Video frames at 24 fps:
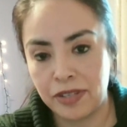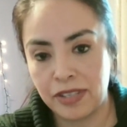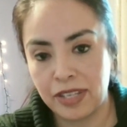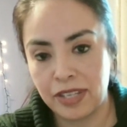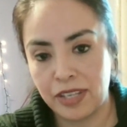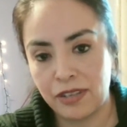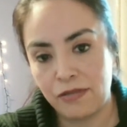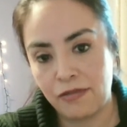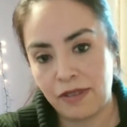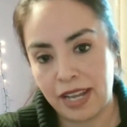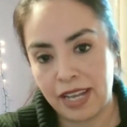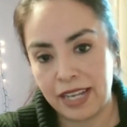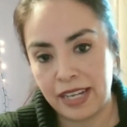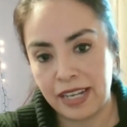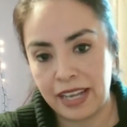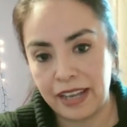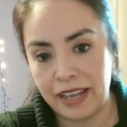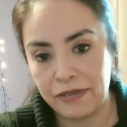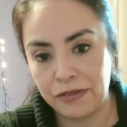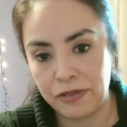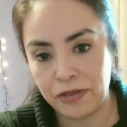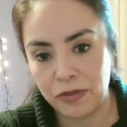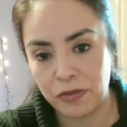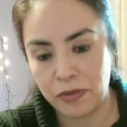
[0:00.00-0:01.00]
that you kind of
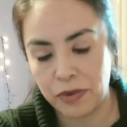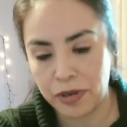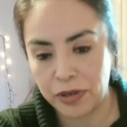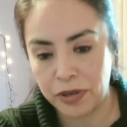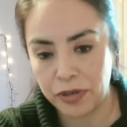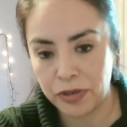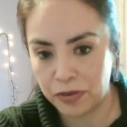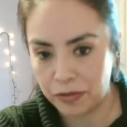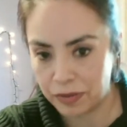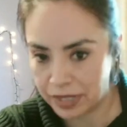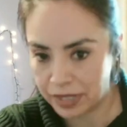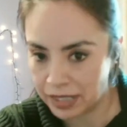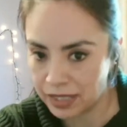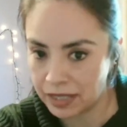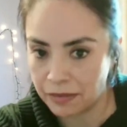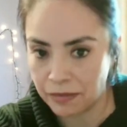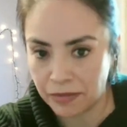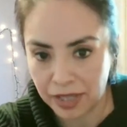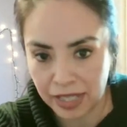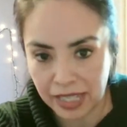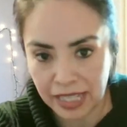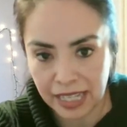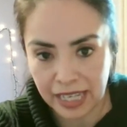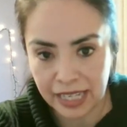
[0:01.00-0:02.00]
have to work through with
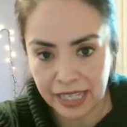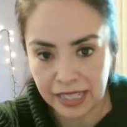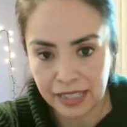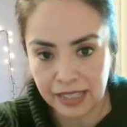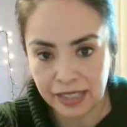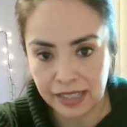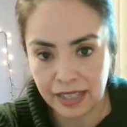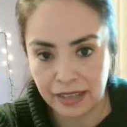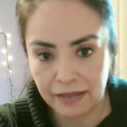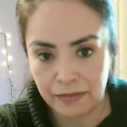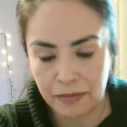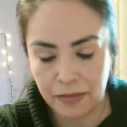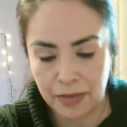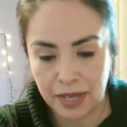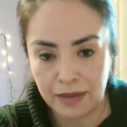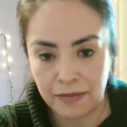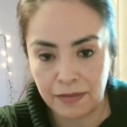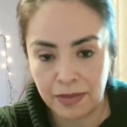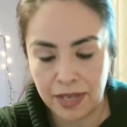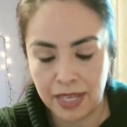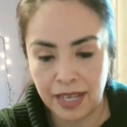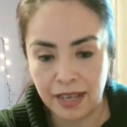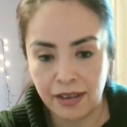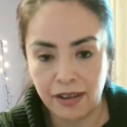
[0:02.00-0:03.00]
some clients that
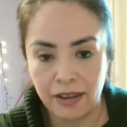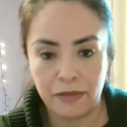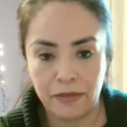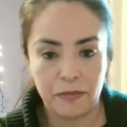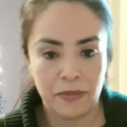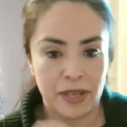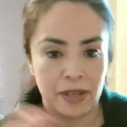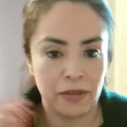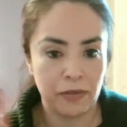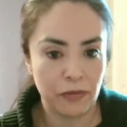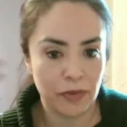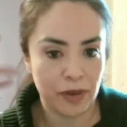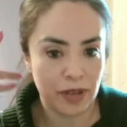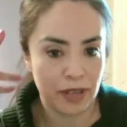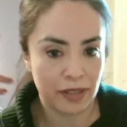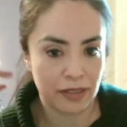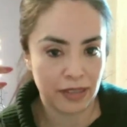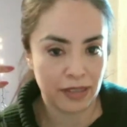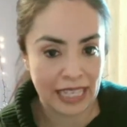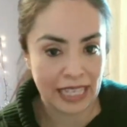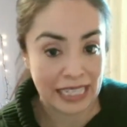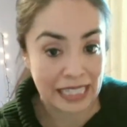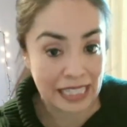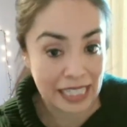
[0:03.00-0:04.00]
maybe come in
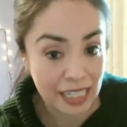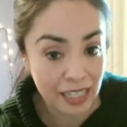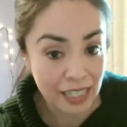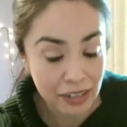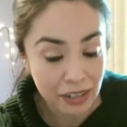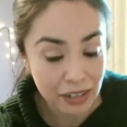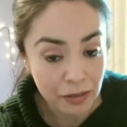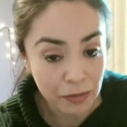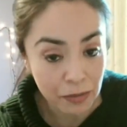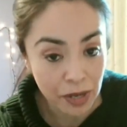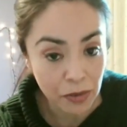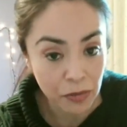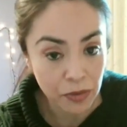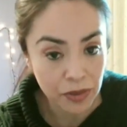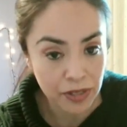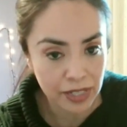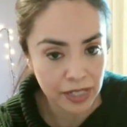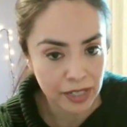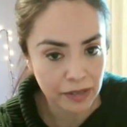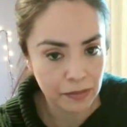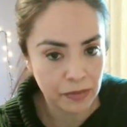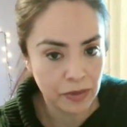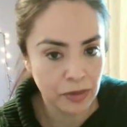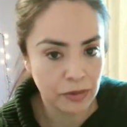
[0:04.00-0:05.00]
with an idea about
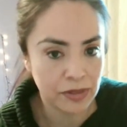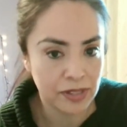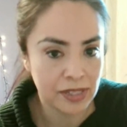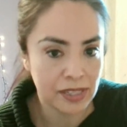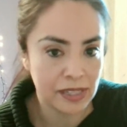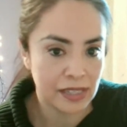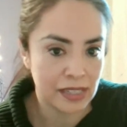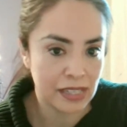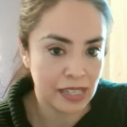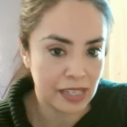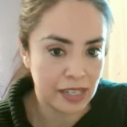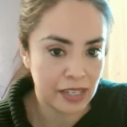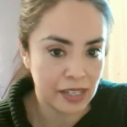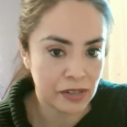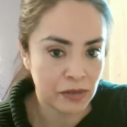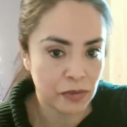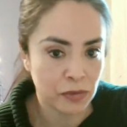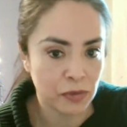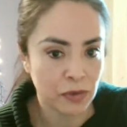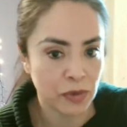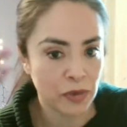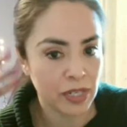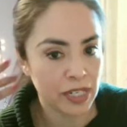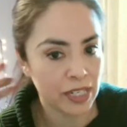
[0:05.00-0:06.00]
what hypnosis is
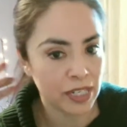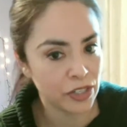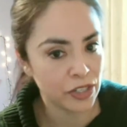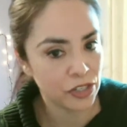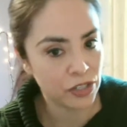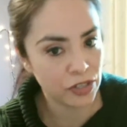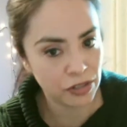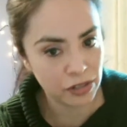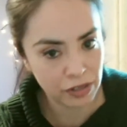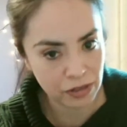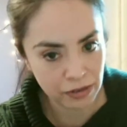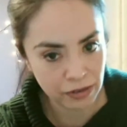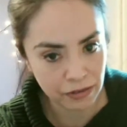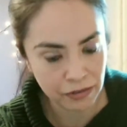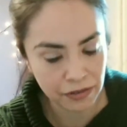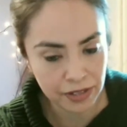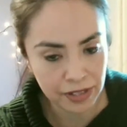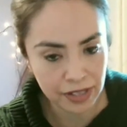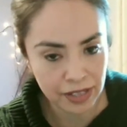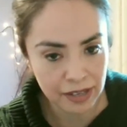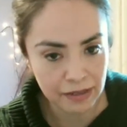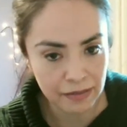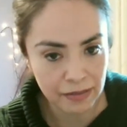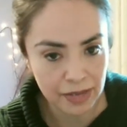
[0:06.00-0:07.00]
or what it should do
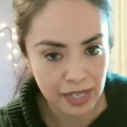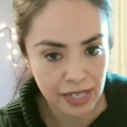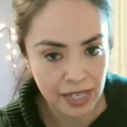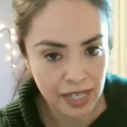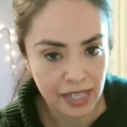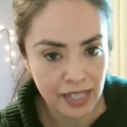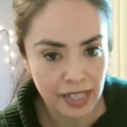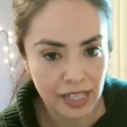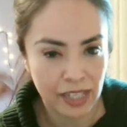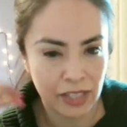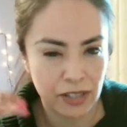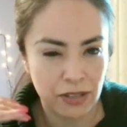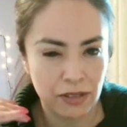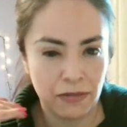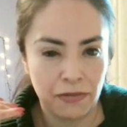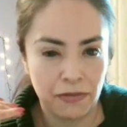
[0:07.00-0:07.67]
for them? Like, do you